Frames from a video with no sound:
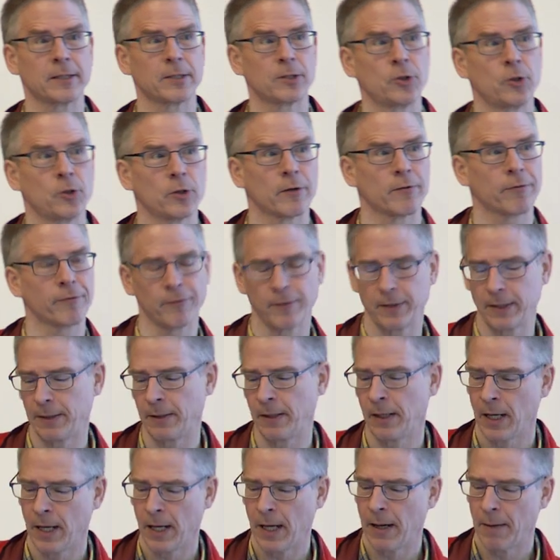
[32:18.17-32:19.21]
that two out of
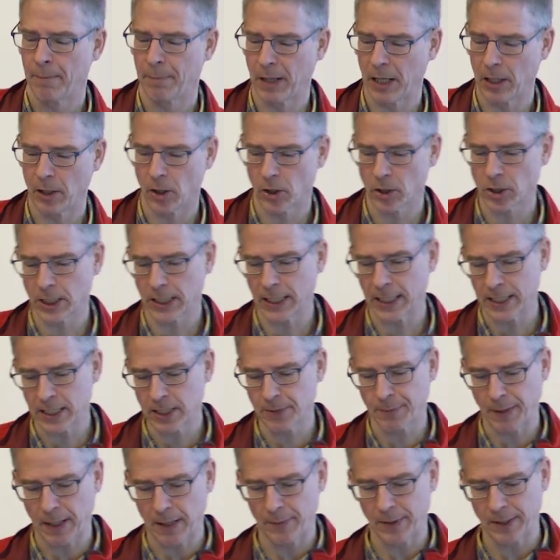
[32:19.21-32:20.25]
three biological
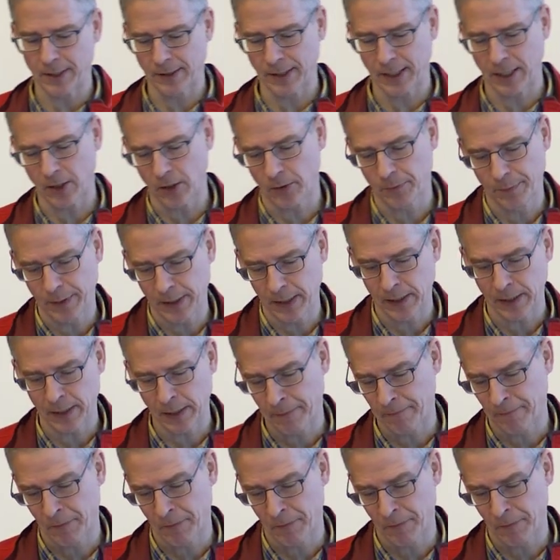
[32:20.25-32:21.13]
experiments cannot be